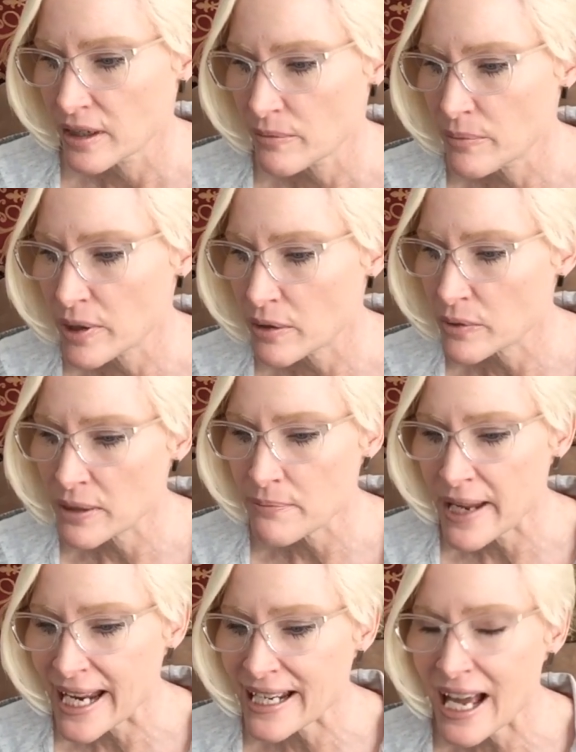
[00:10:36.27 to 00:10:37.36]
But we
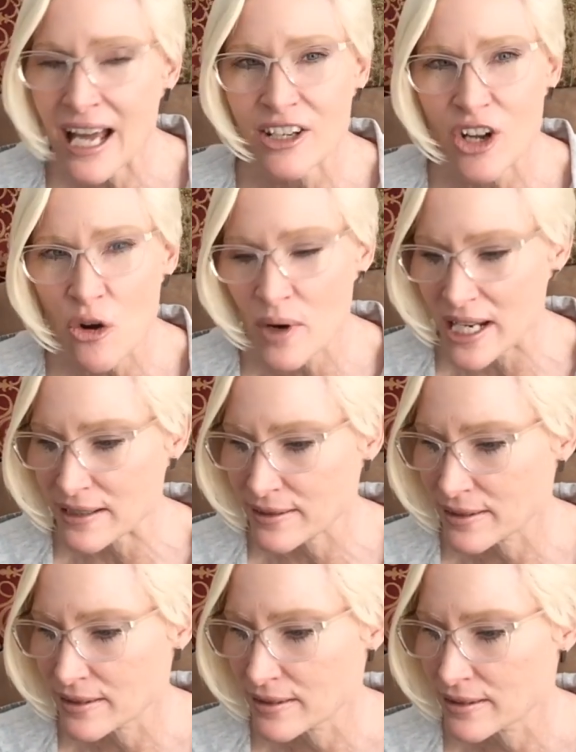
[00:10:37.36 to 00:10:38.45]
may not know it.
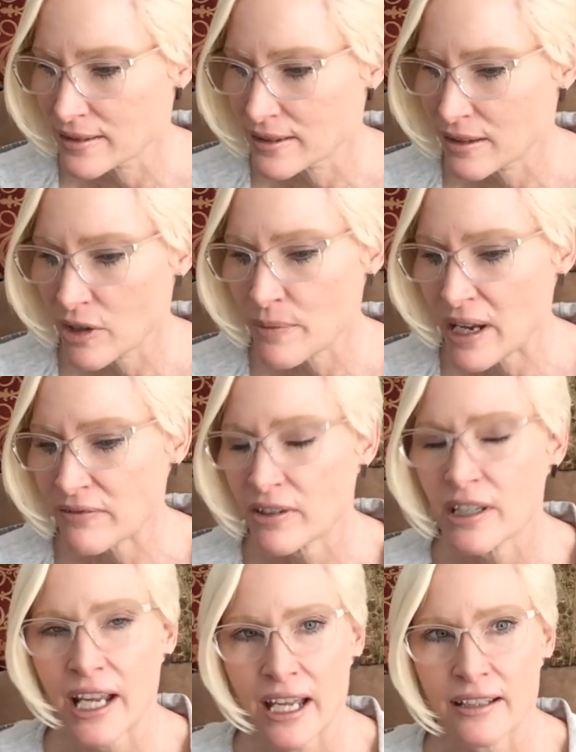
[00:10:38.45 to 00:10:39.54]
We may
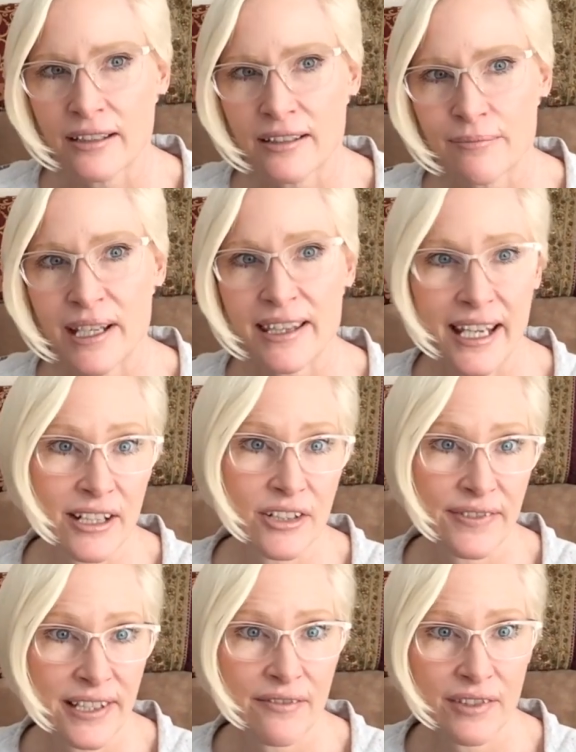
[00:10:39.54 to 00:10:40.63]
forget by the age
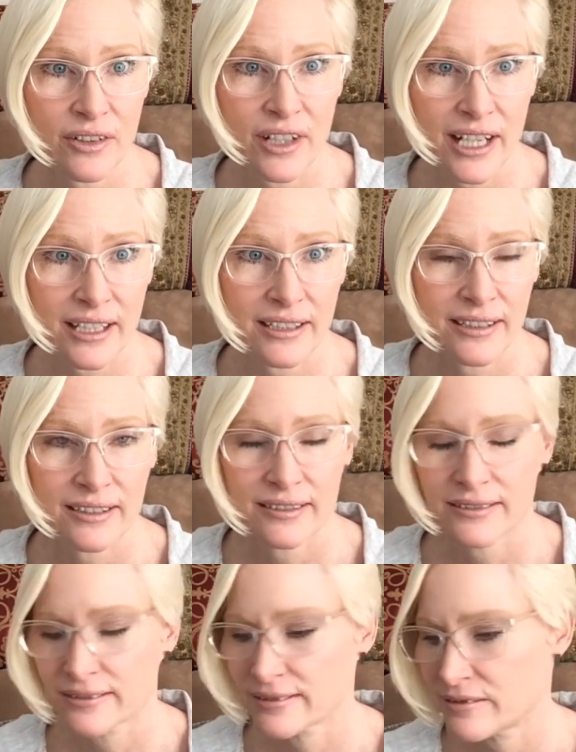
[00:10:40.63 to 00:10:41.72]
of 7 or 8.
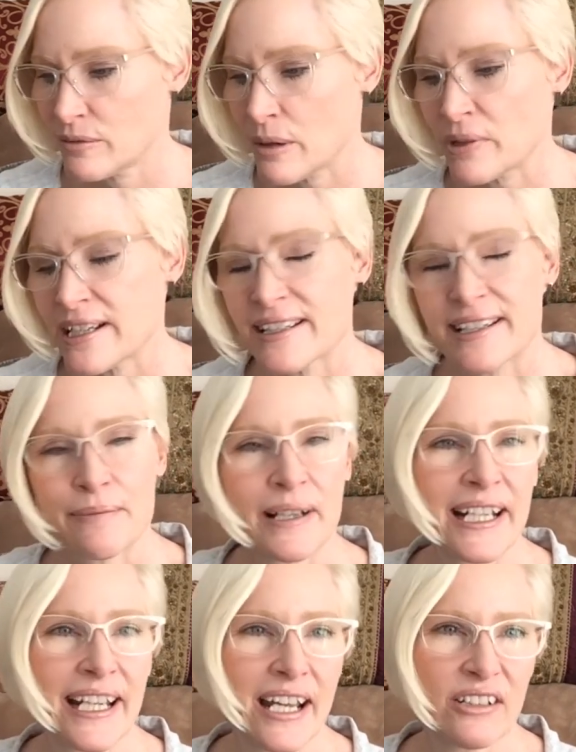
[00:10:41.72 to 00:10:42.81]
Remember, he's
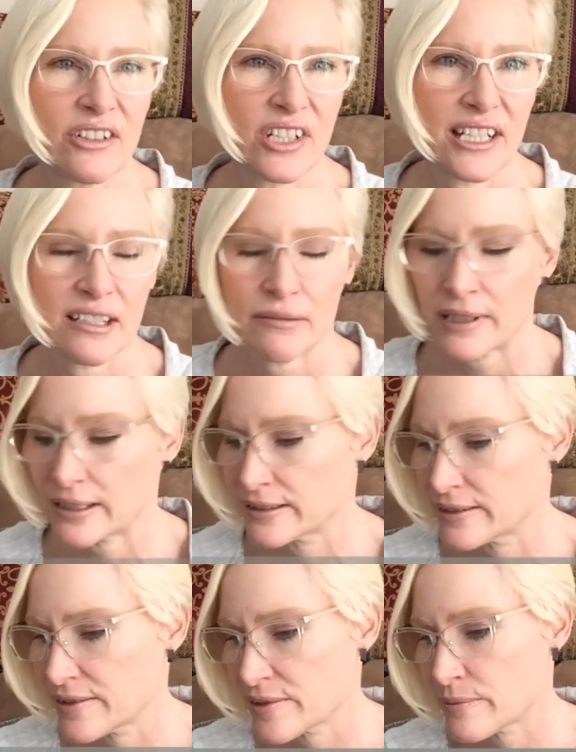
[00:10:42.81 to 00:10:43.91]
explaining energy to me,
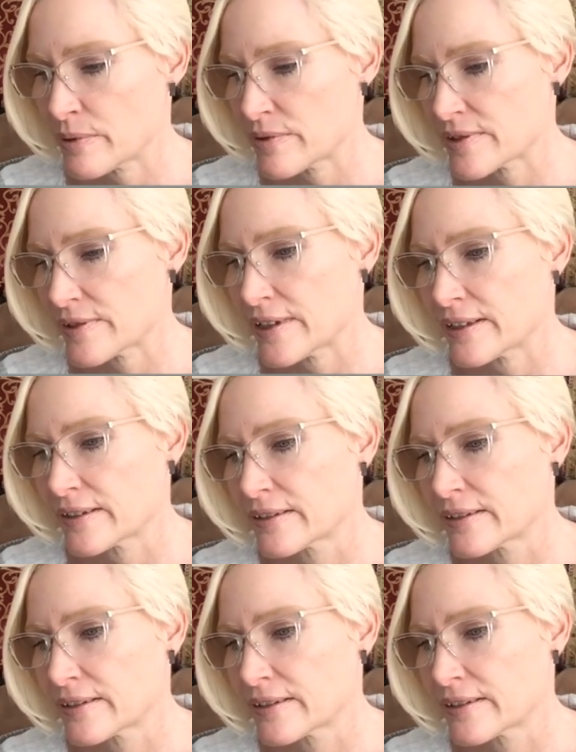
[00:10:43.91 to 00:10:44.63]
supposedly.